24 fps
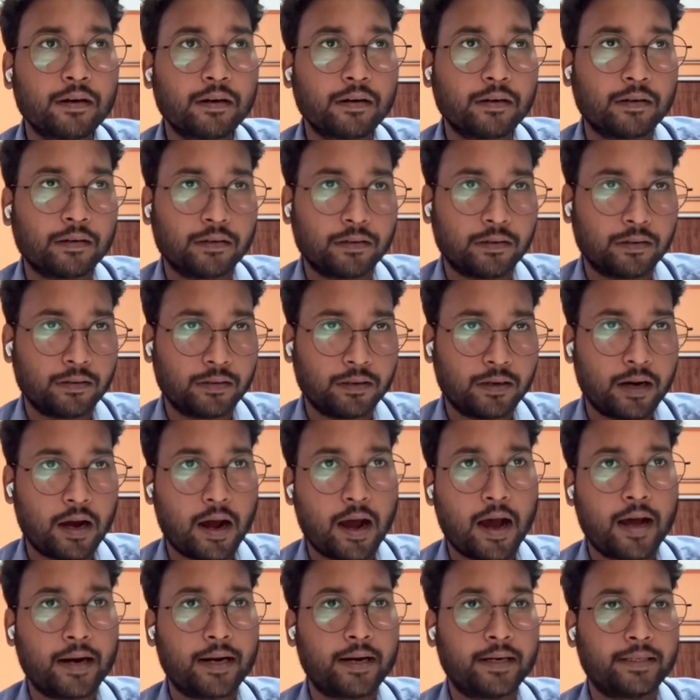
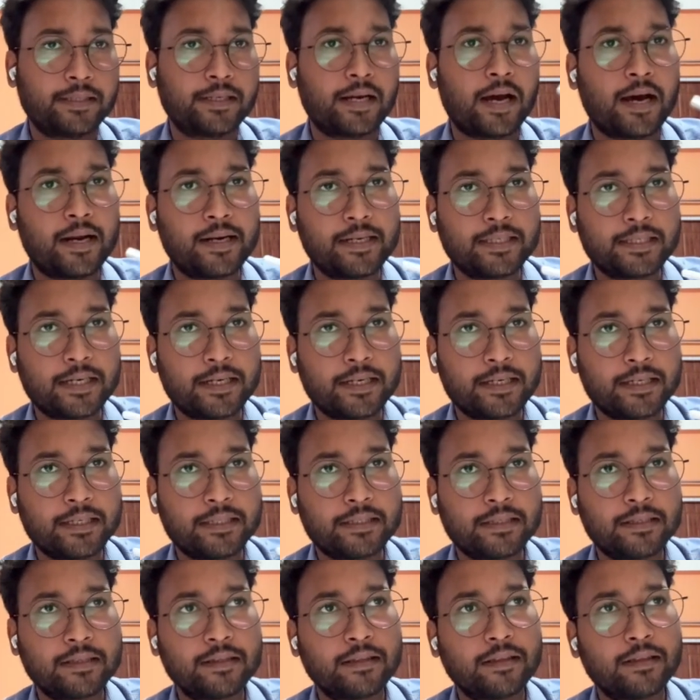RH
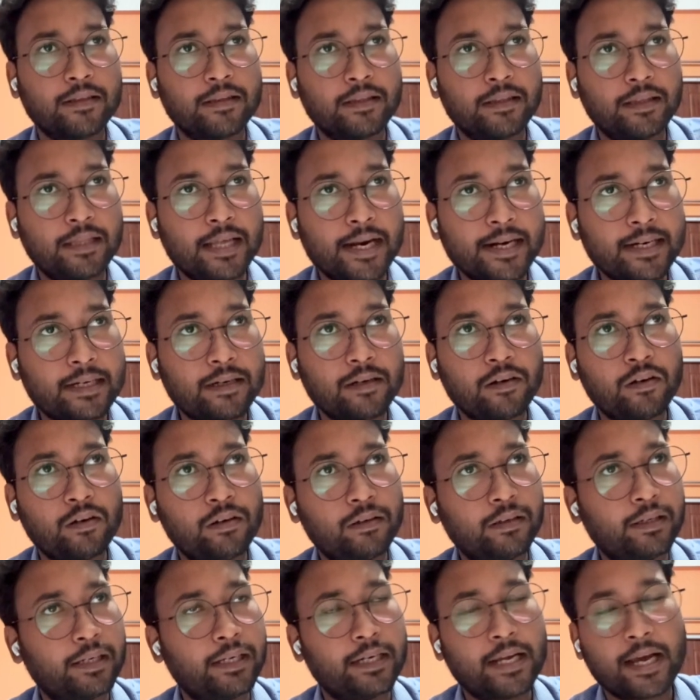antigen. That
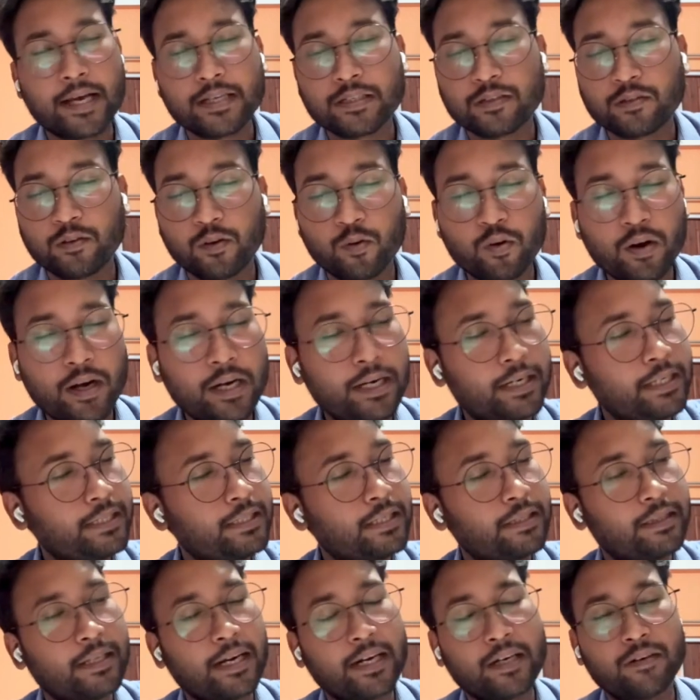it has no
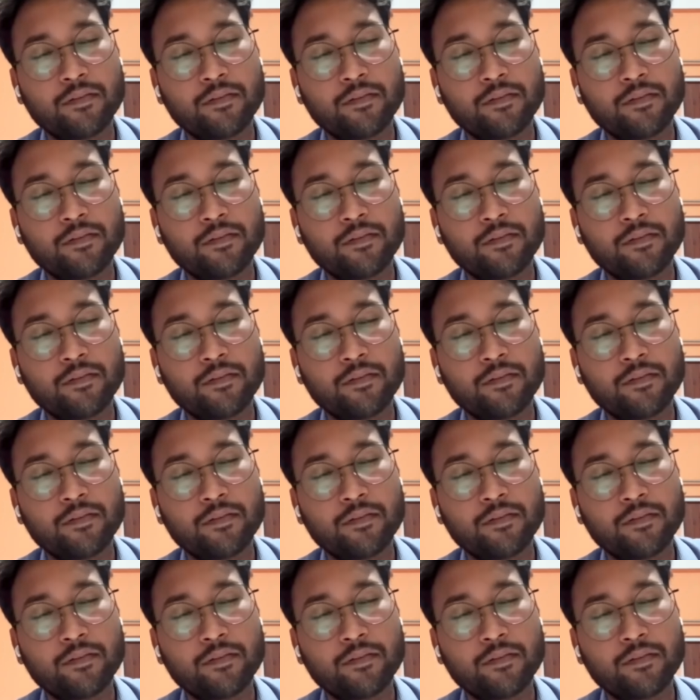antigen.